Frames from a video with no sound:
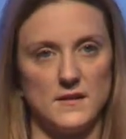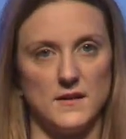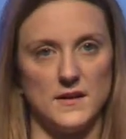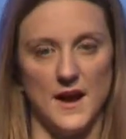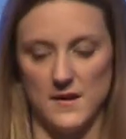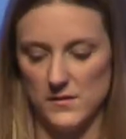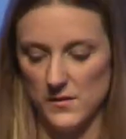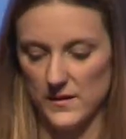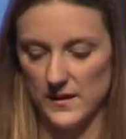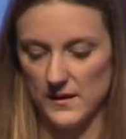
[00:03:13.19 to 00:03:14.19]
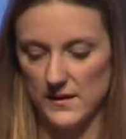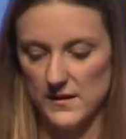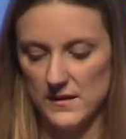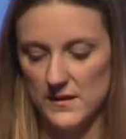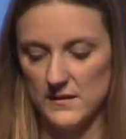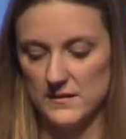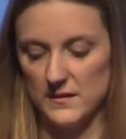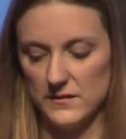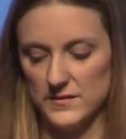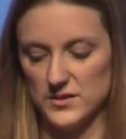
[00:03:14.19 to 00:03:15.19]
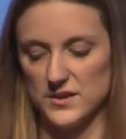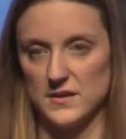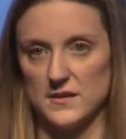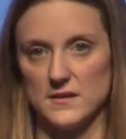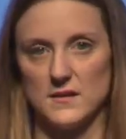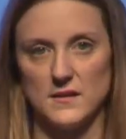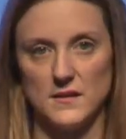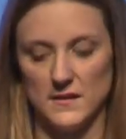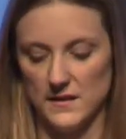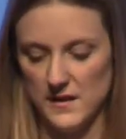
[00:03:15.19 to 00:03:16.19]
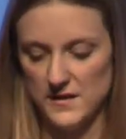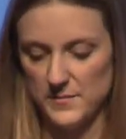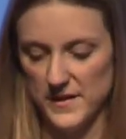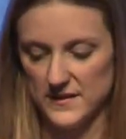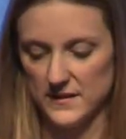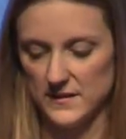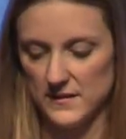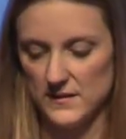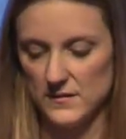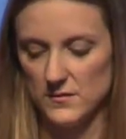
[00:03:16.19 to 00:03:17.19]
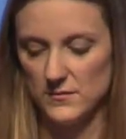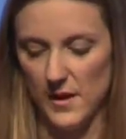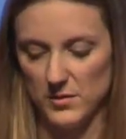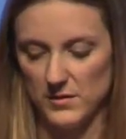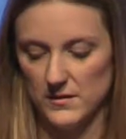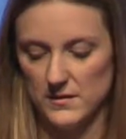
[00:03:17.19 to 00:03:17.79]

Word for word: an outgoing, self assured, independent rebel.